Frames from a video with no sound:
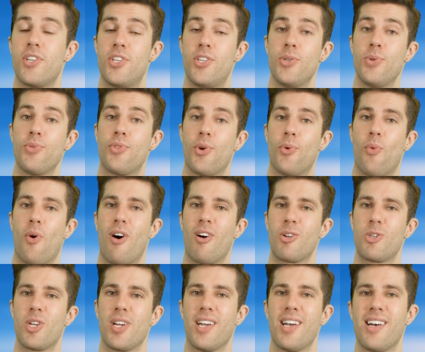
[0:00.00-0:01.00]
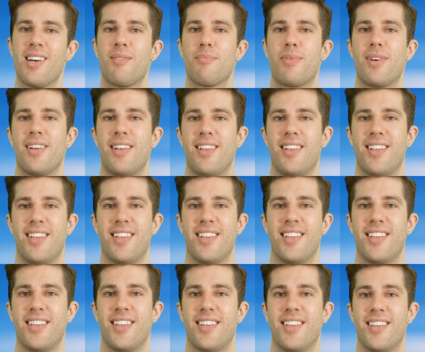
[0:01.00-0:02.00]
Do the washing up.
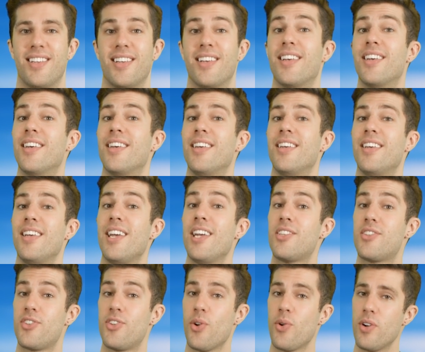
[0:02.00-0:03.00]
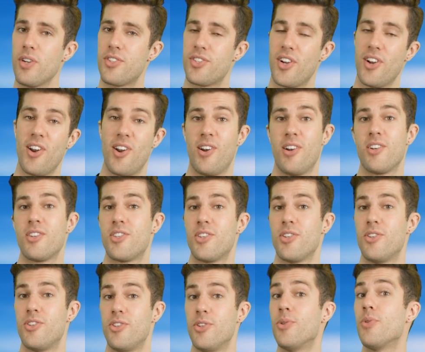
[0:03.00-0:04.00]
It's your turn
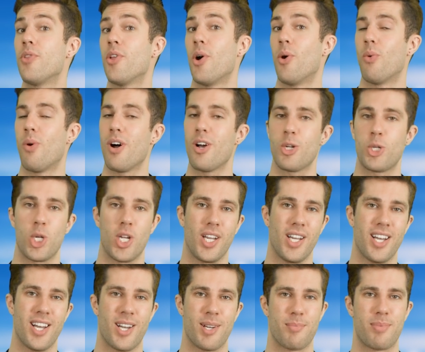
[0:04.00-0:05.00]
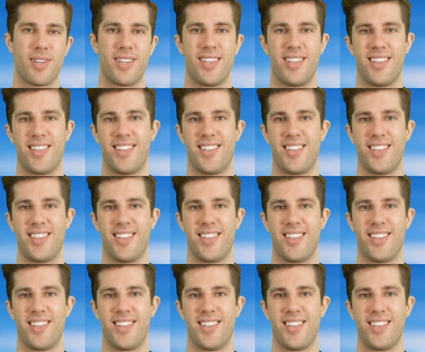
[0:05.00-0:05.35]
to do the washing up.